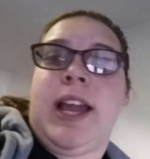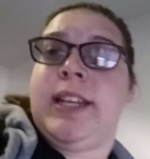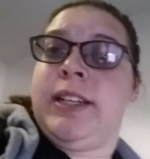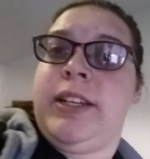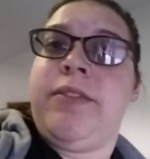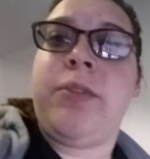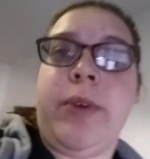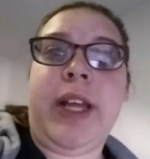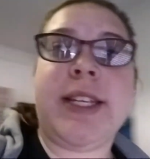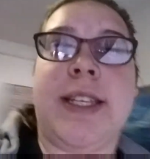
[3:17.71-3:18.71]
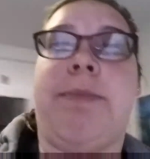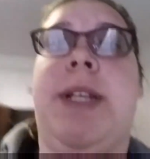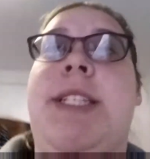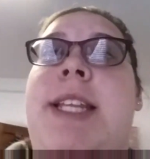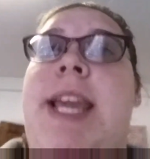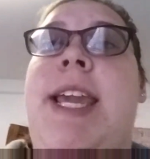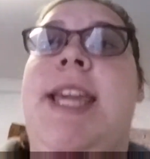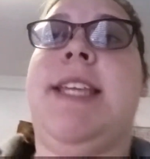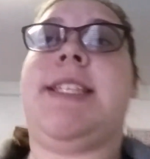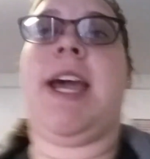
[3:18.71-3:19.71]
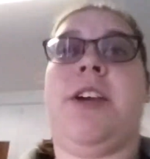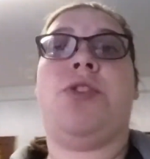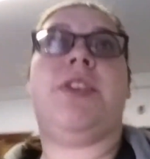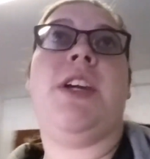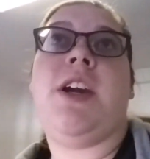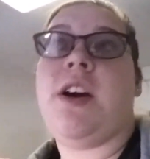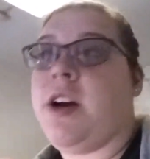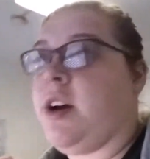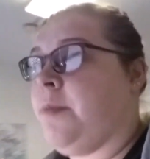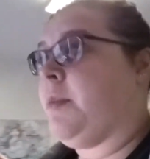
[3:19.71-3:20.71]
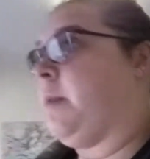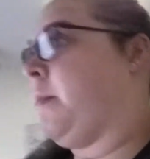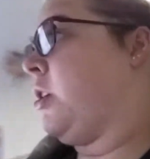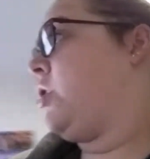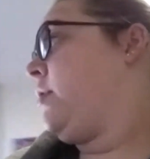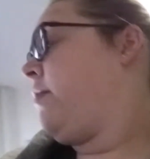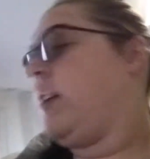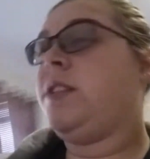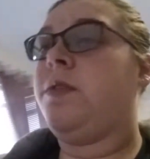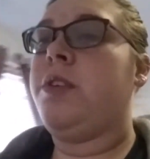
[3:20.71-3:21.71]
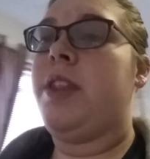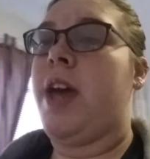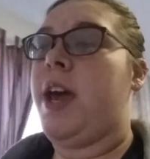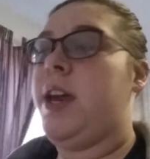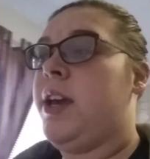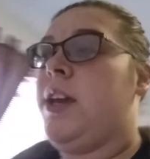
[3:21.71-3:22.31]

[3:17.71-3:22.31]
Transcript: I didn't even realize it, but today is actually the marching festival that